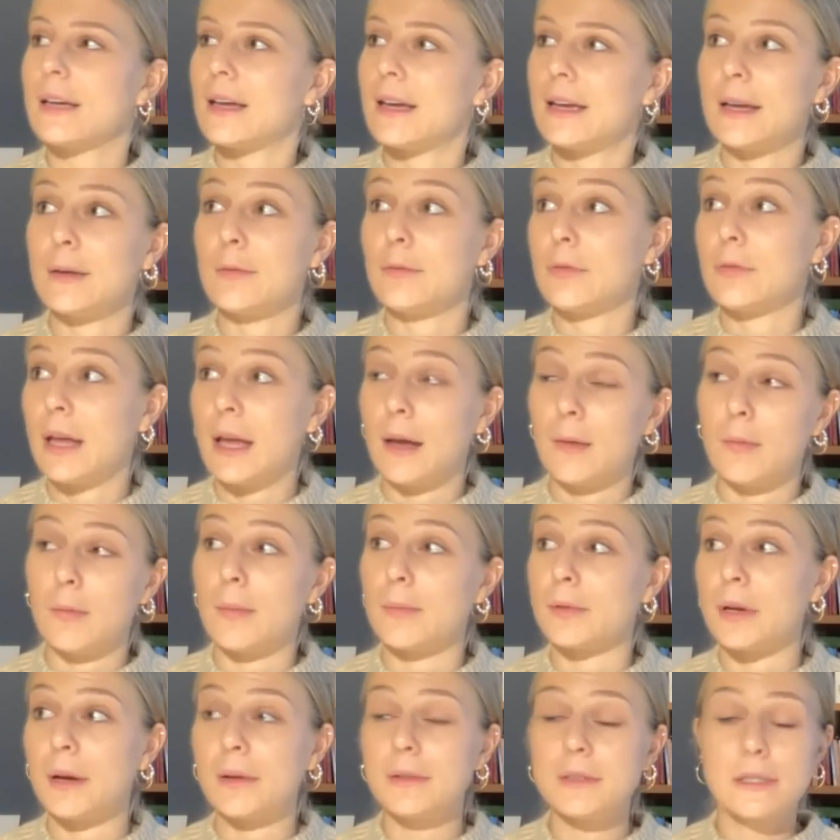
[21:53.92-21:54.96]
I can't
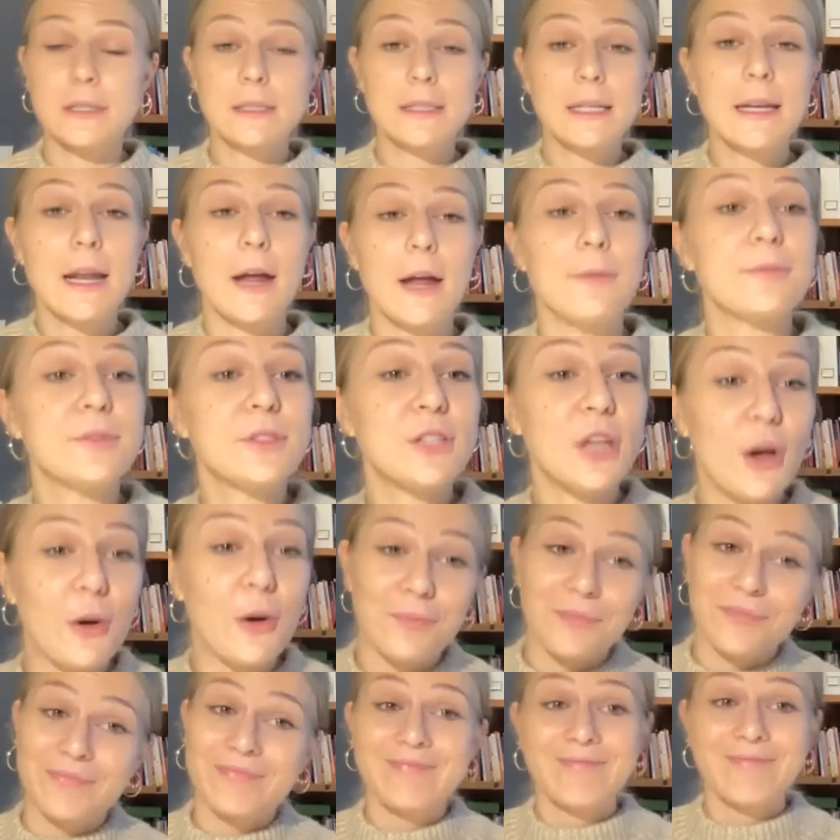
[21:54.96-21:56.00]
remember what I was going to say now.
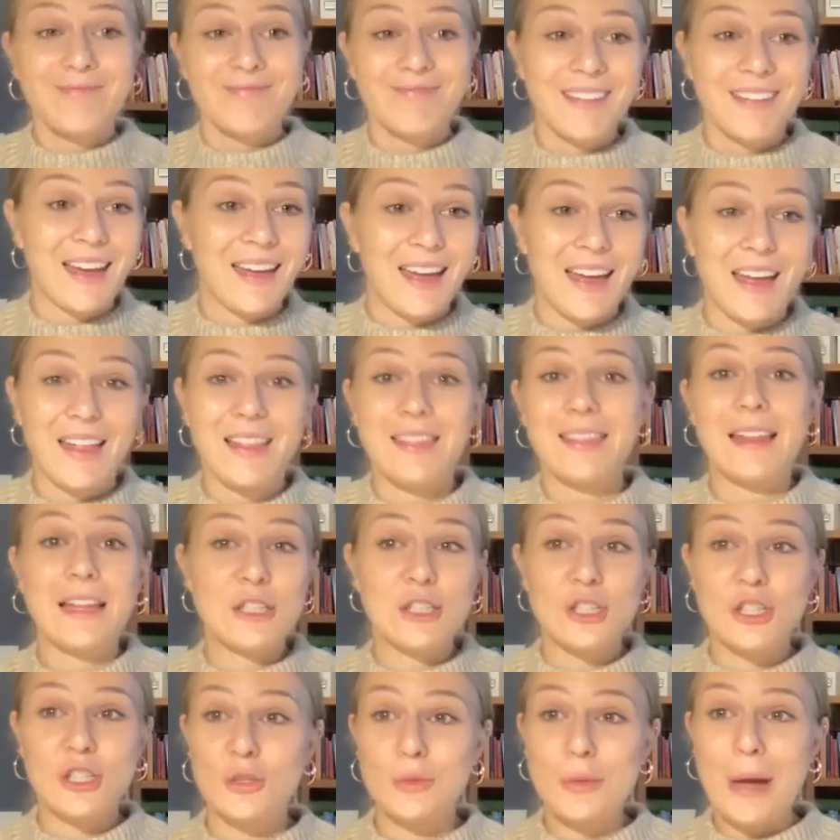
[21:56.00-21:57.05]
So
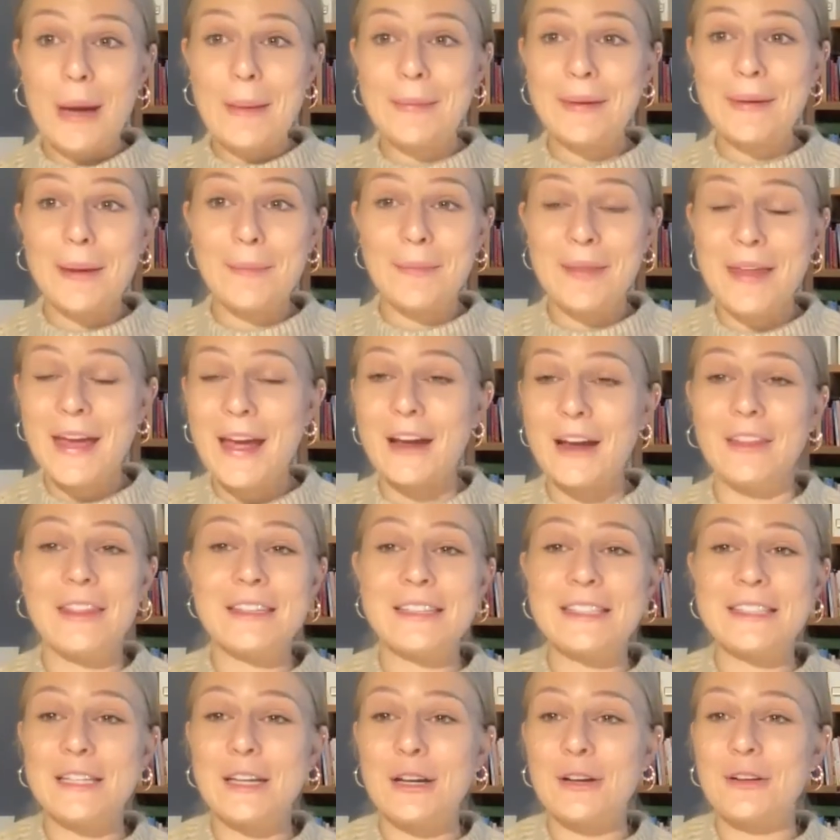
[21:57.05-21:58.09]
let's just wrap it up there.
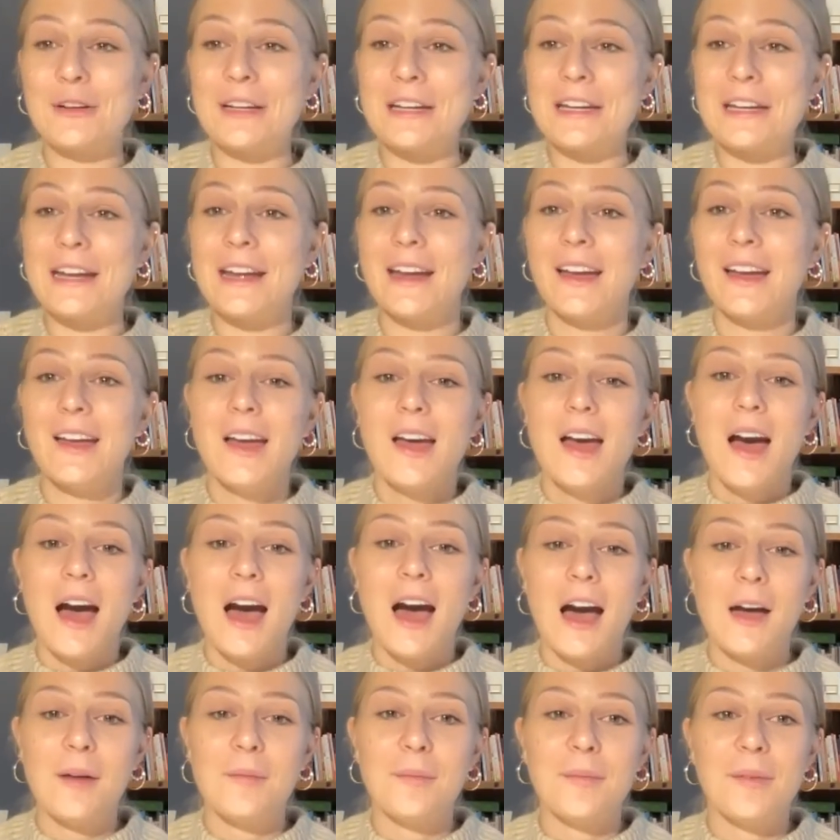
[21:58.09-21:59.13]
This is already
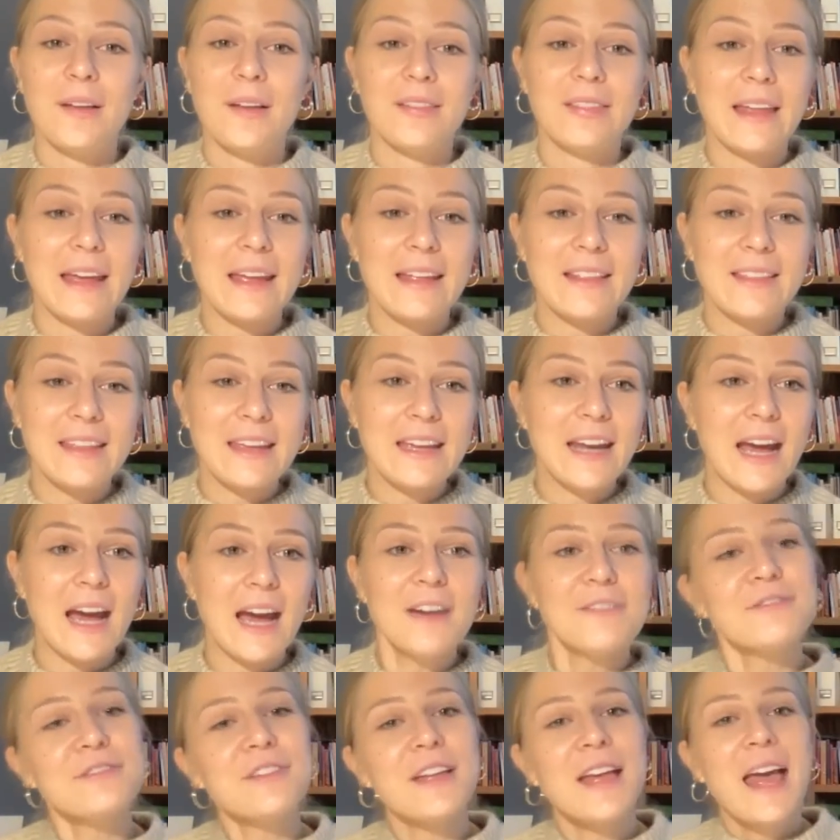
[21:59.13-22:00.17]
lengthy
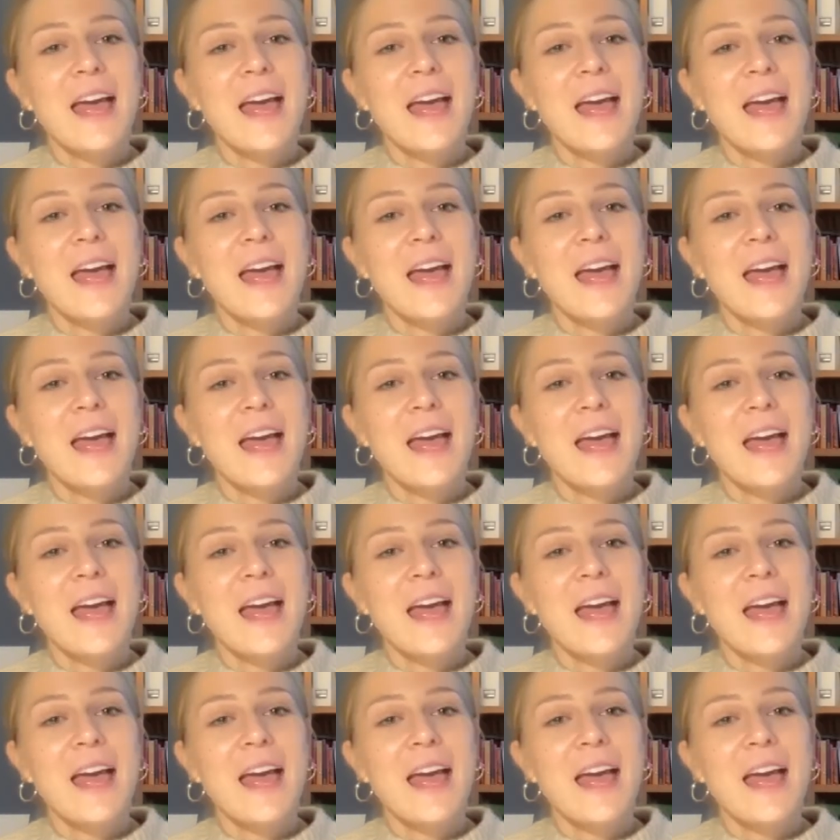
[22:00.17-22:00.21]
enough.